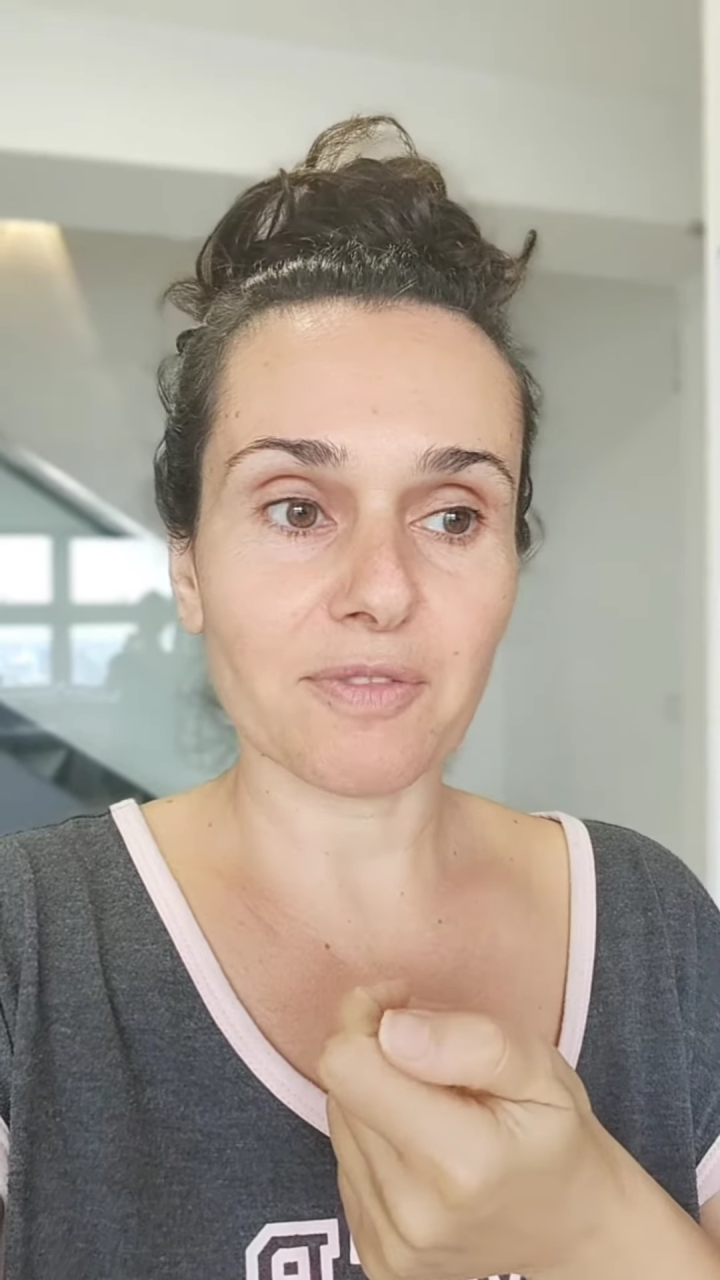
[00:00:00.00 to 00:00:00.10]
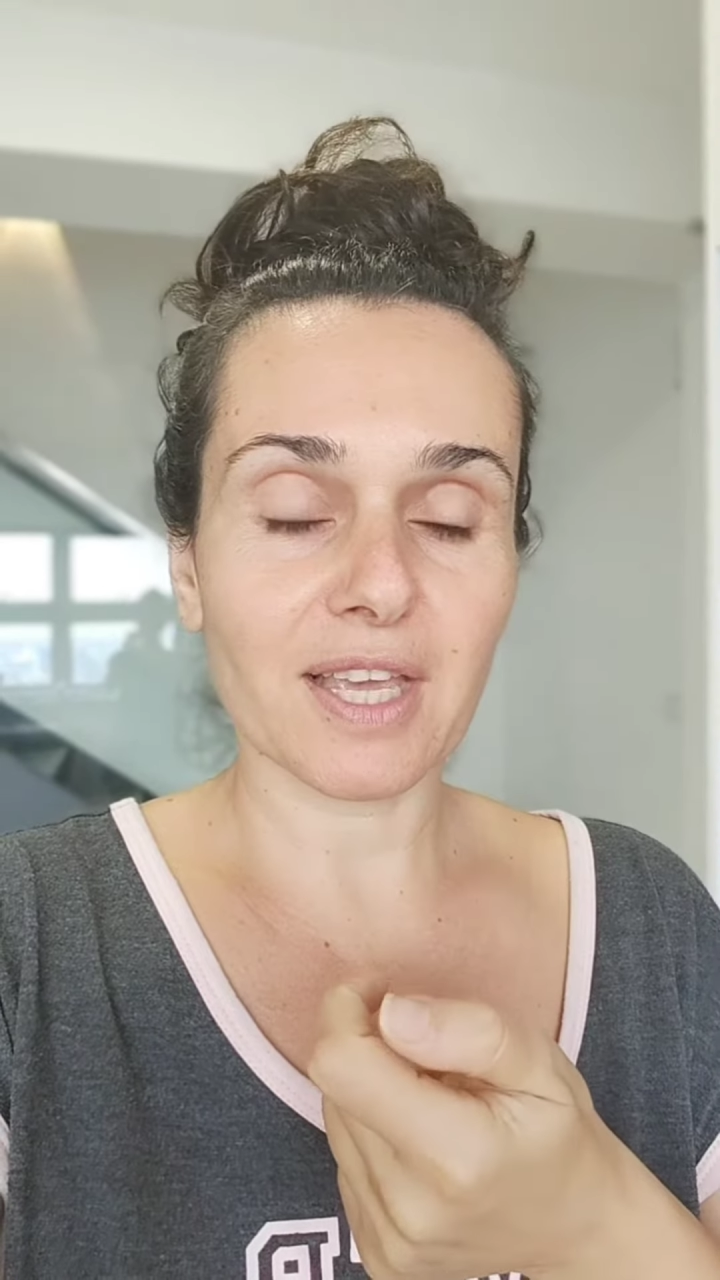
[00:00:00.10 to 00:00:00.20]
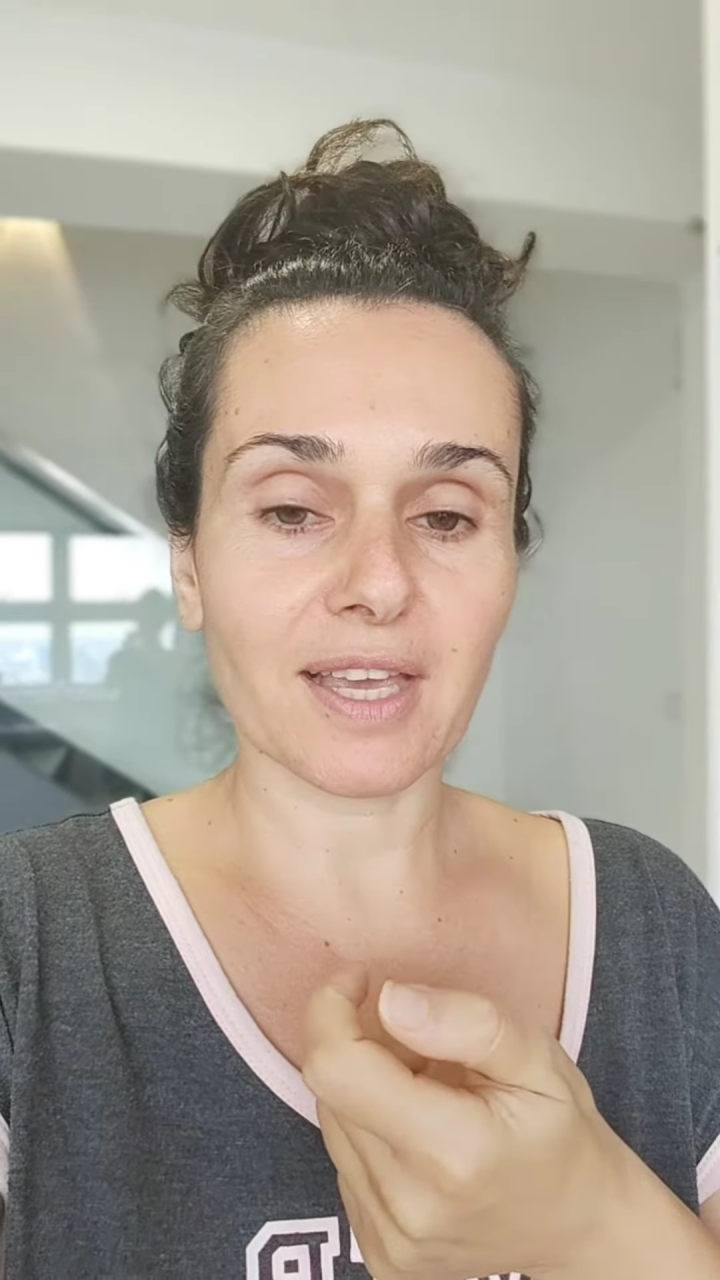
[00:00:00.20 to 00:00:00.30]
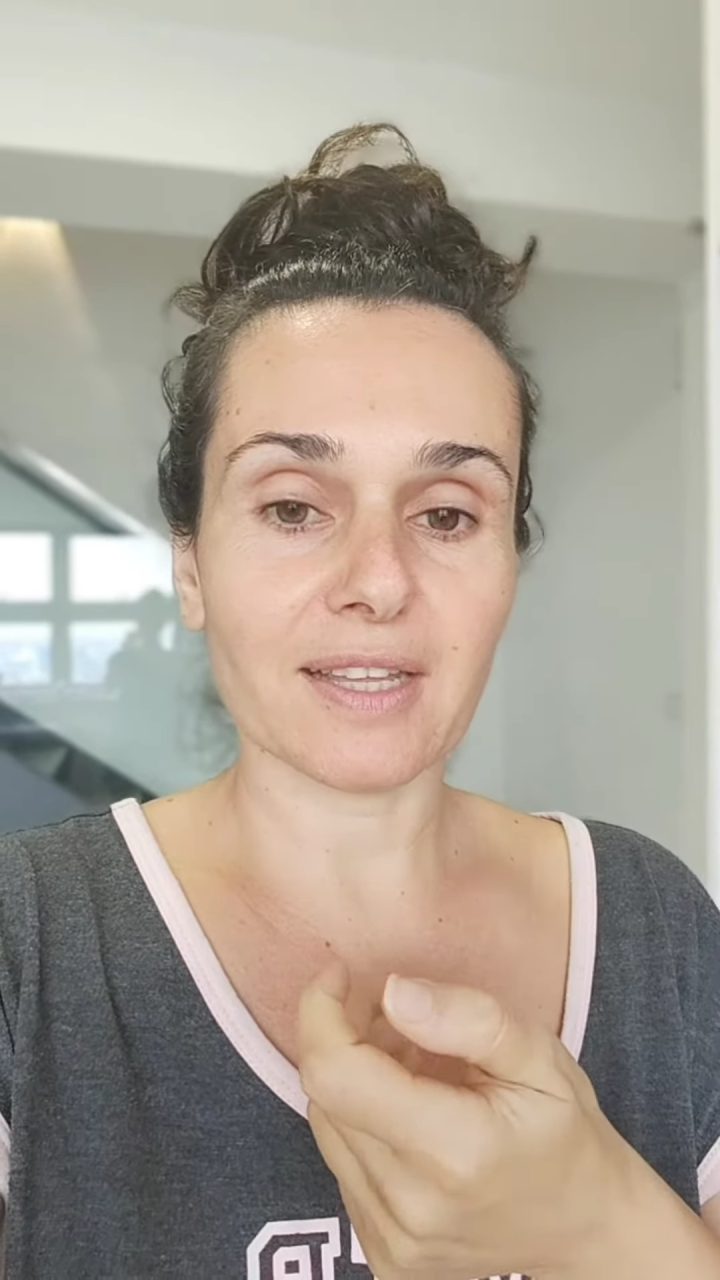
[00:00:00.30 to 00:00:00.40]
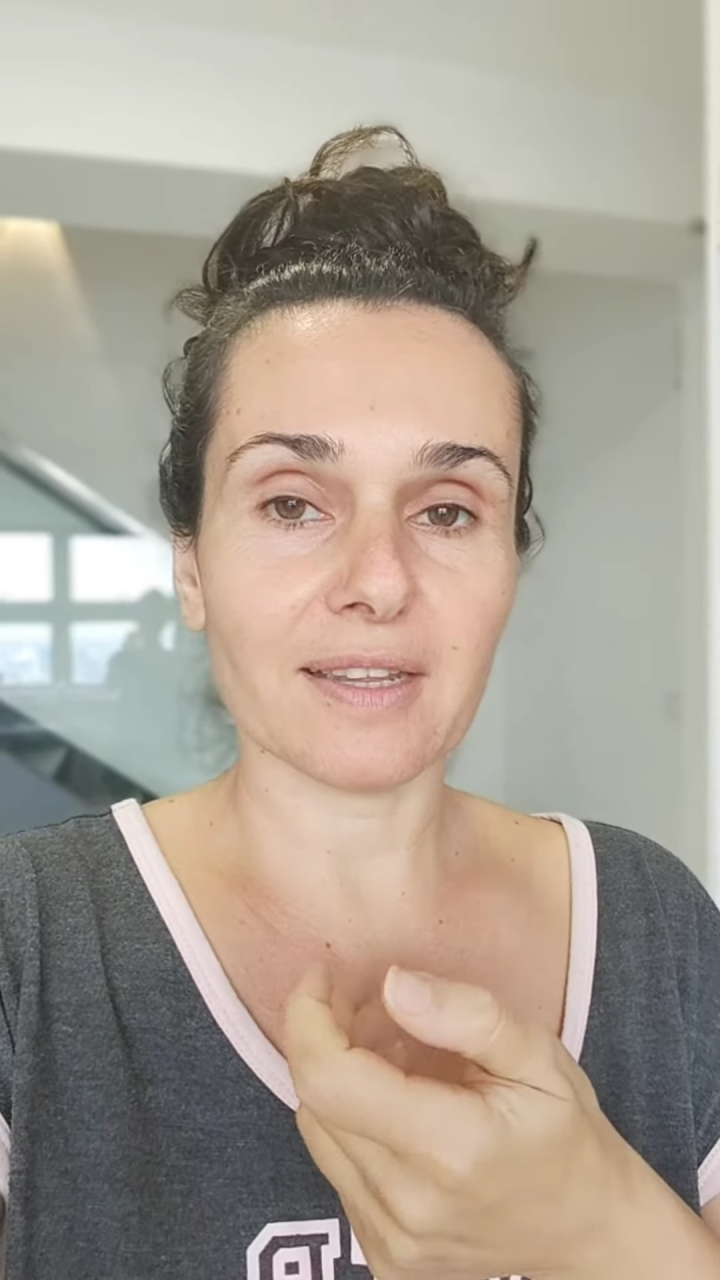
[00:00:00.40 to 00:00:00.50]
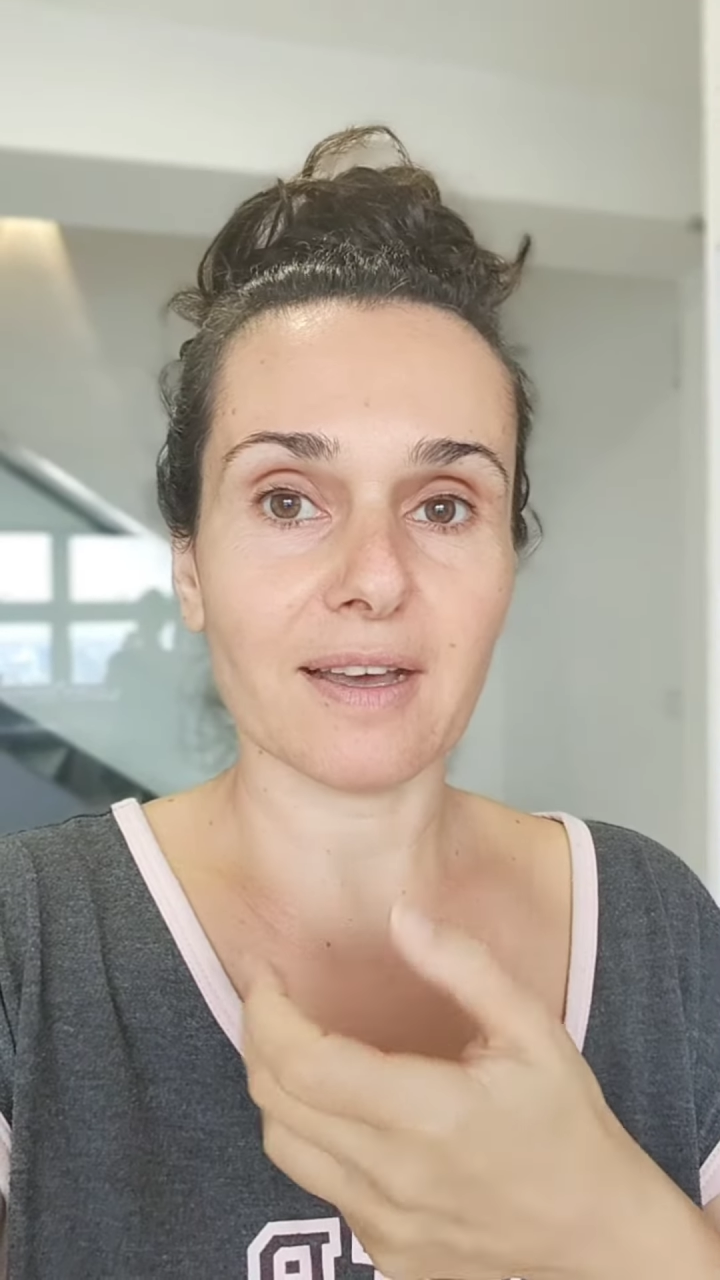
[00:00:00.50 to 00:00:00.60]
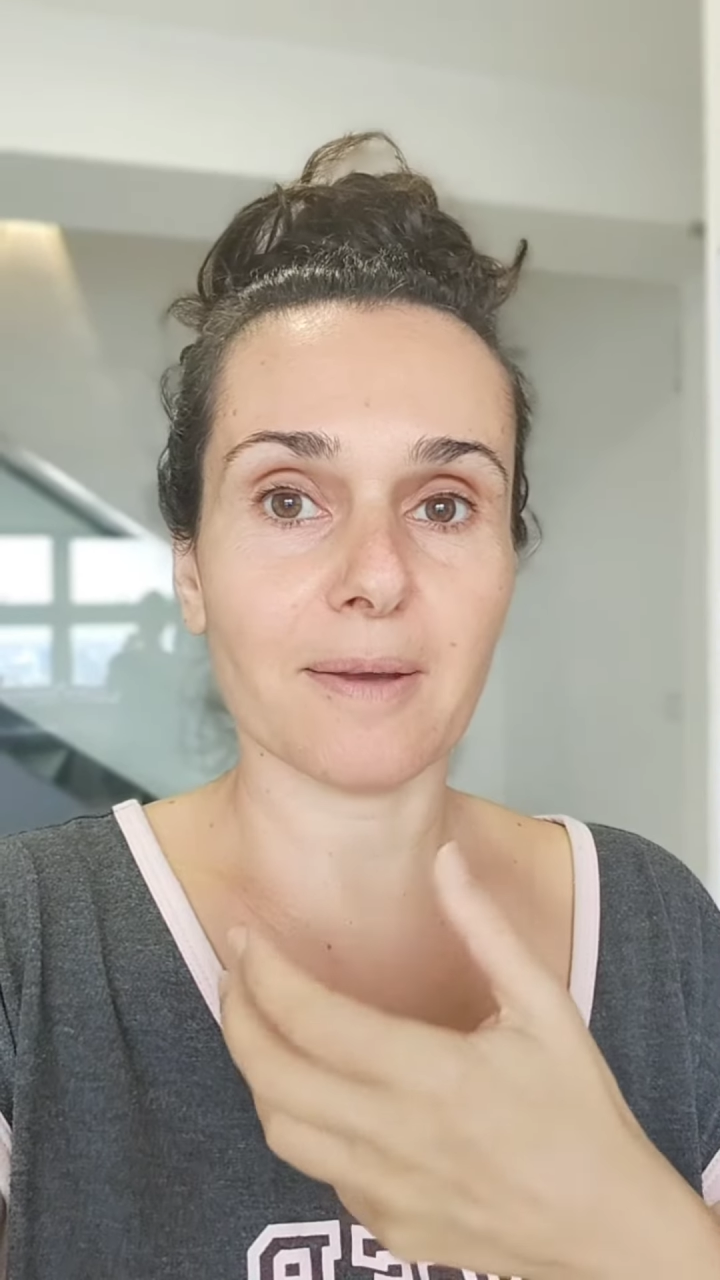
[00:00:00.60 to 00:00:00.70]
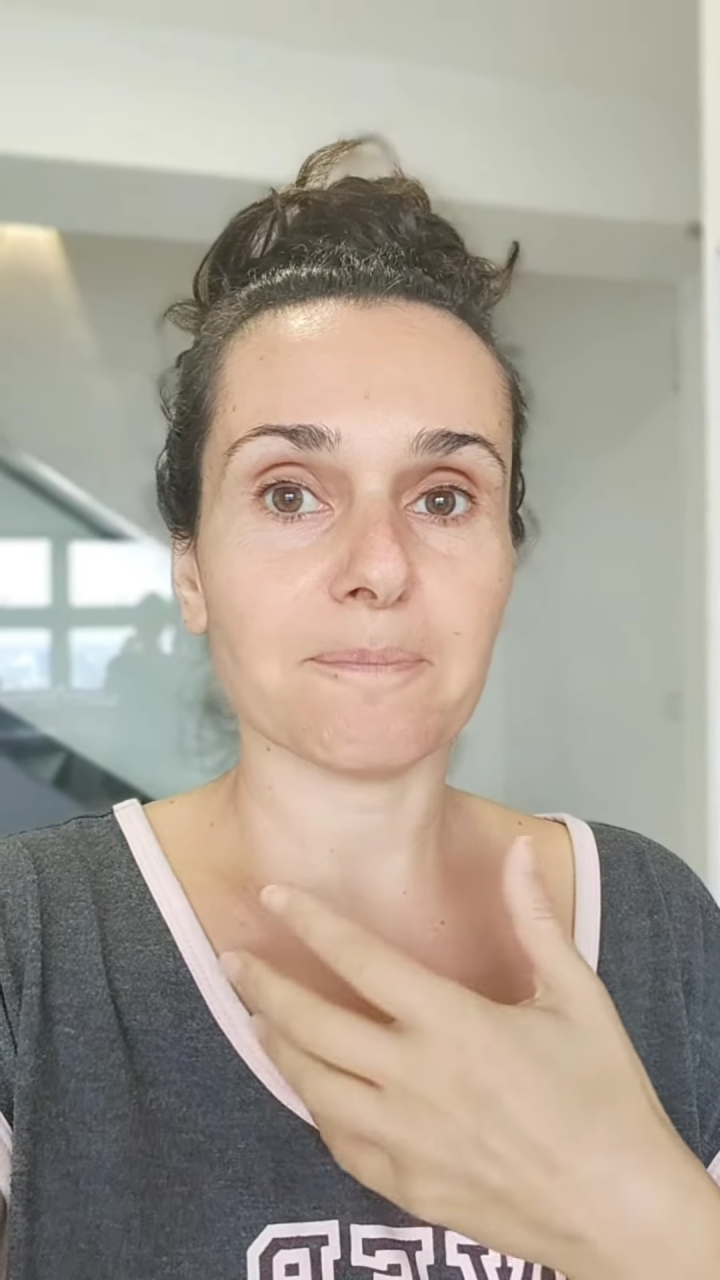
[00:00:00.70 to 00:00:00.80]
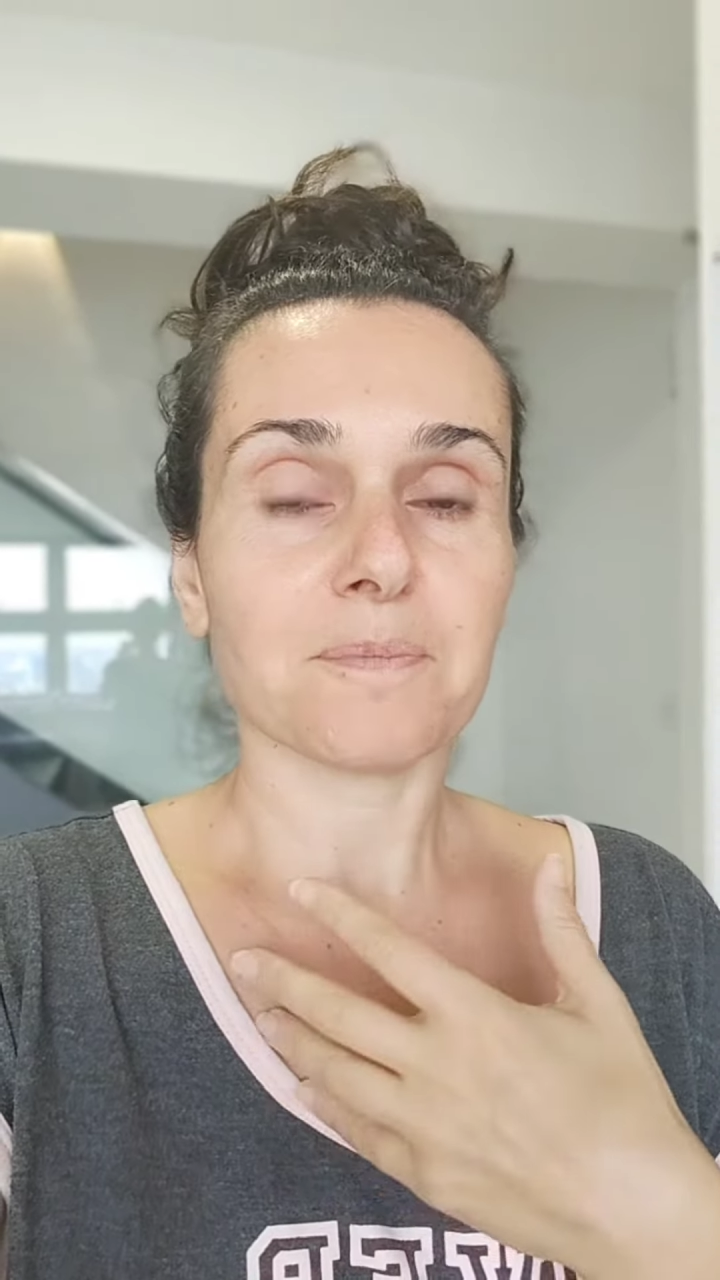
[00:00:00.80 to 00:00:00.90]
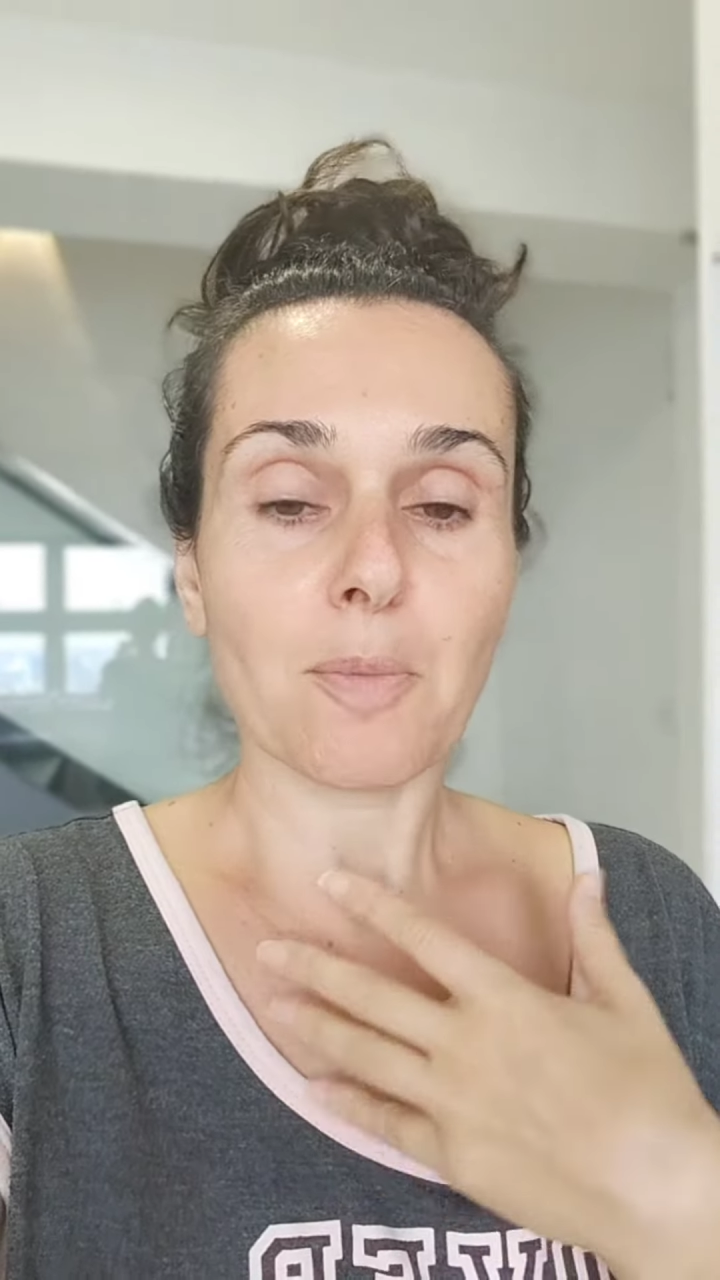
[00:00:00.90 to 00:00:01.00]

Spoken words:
they can